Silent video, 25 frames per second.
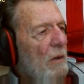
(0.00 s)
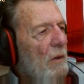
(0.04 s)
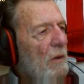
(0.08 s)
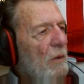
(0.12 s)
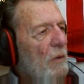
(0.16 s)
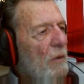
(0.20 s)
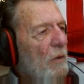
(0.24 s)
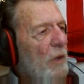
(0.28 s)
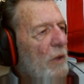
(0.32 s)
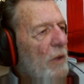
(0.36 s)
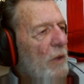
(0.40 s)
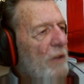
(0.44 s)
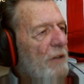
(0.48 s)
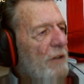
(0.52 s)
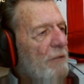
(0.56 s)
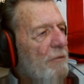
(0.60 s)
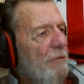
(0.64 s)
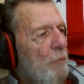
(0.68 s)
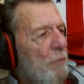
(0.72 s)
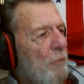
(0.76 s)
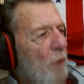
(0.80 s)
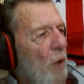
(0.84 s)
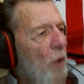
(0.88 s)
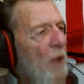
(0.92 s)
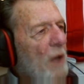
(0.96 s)
we've
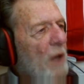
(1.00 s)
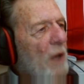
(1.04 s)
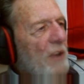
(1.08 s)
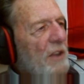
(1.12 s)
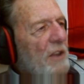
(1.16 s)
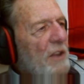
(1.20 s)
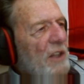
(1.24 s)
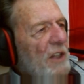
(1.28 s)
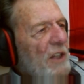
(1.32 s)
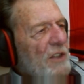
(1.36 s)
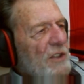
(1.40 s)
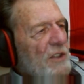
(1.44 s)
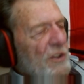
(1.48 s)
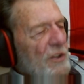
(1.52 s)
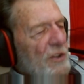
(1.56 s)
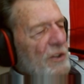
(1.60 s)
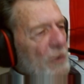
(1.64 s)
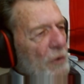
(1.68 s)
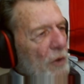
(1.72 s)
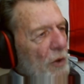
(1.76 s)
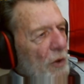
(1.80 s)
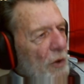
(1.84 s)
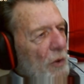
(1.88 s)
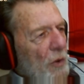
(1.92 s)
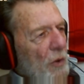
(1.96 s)
brought this
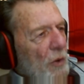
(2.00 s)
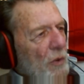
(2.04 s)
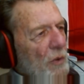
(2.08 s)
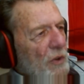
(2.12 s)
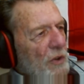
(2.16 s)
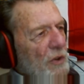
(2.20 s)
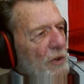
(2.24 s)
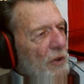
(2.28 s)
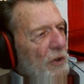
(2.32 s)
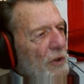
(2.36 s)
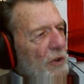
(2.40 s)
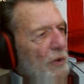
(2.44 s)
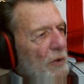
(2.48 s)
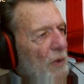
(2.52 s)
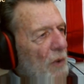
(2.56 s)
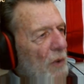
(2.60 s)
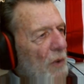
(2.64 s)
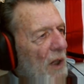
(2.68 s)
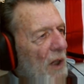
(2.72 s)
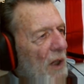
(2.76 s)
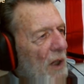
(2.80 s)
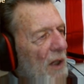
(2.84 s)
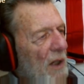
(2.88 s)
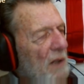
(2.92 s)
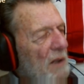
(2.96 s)
through
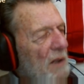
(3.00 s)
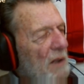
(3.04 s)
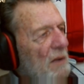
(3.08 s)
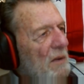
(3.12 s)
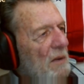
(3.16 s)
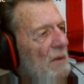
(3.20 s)
to